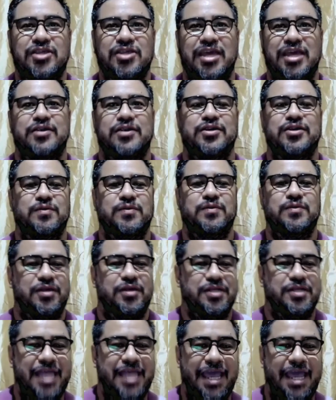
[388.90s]
generous with
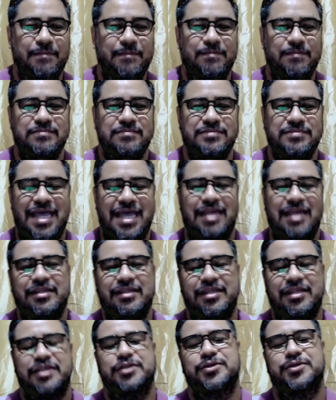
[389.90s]
your time,
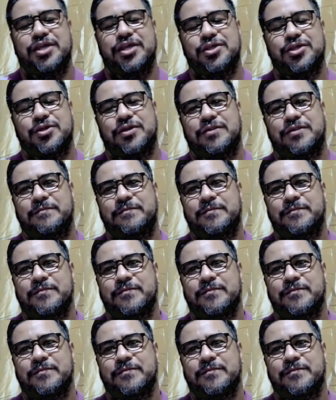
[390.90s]
talent, and treasure.